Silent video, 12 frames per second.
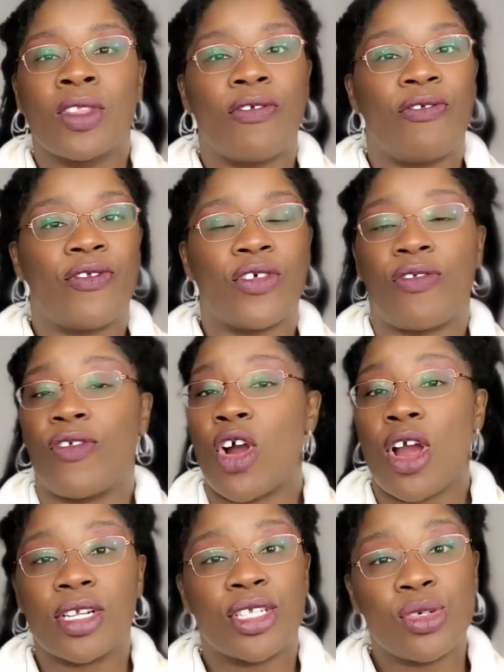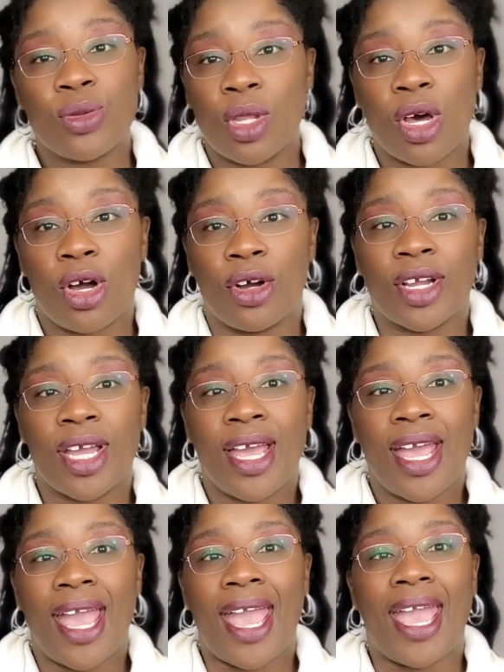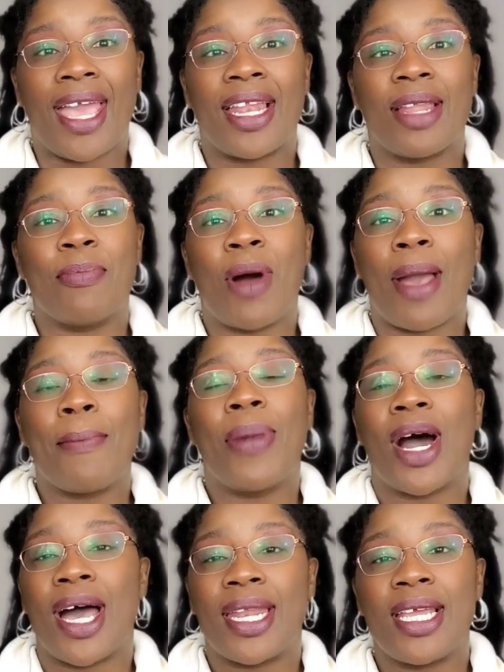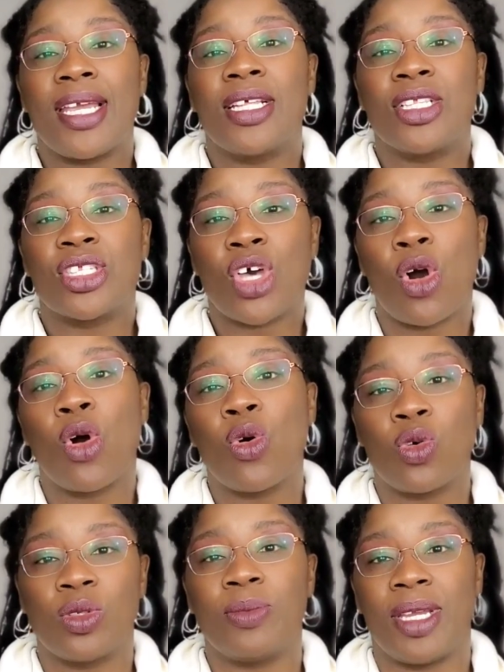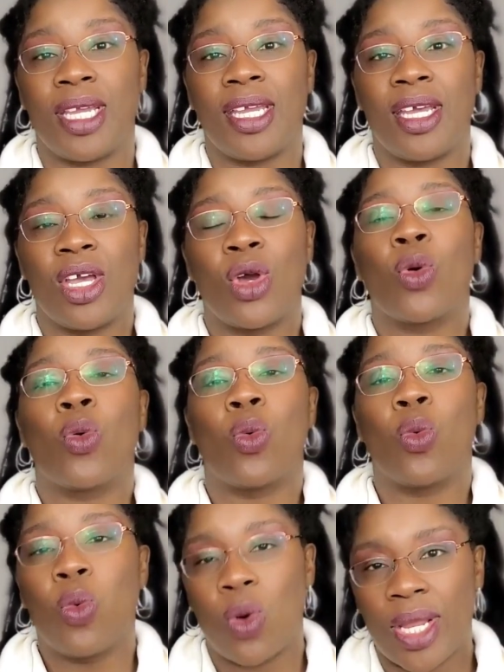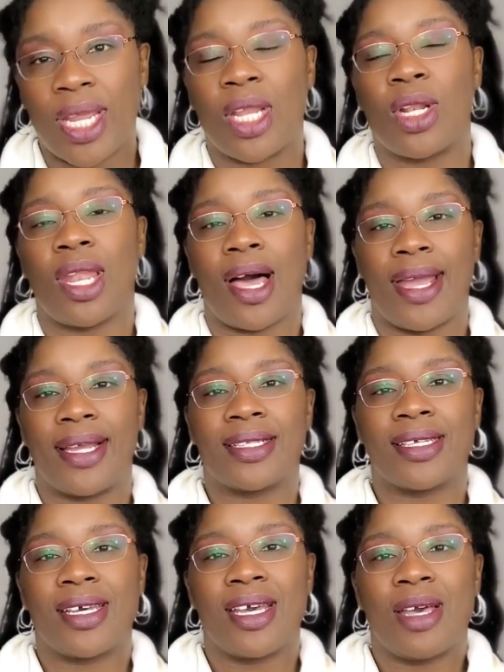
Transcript: for far too long. And my body told me what it liked.